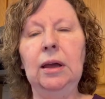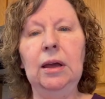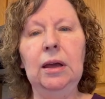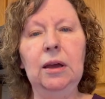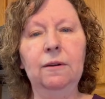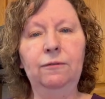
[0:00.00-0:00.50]

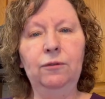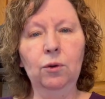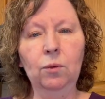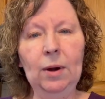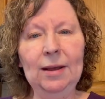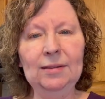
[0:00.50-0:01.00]
If
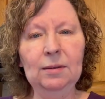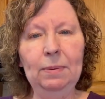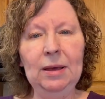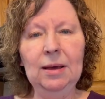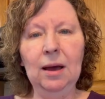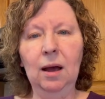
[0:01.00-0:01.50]
your
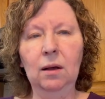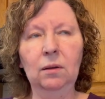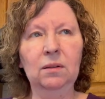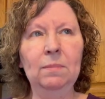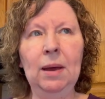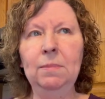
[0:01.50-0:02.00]
recipe
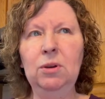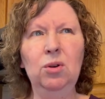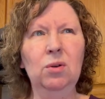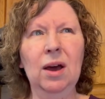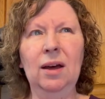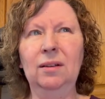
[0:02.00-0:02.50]
maybe
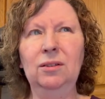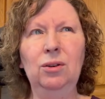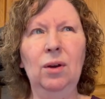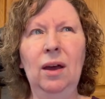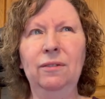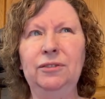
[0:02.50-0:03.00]

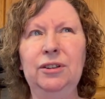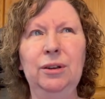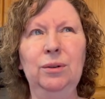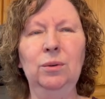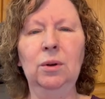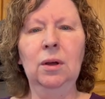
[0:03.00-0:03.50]
you have
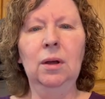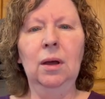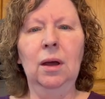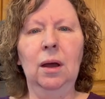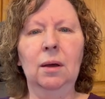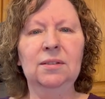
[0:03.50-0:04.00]
to
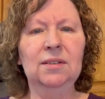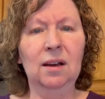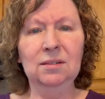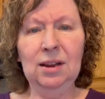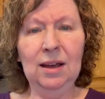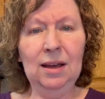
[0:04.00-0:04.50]

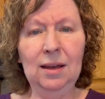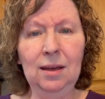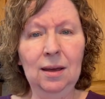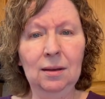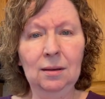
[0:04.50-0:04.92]
saute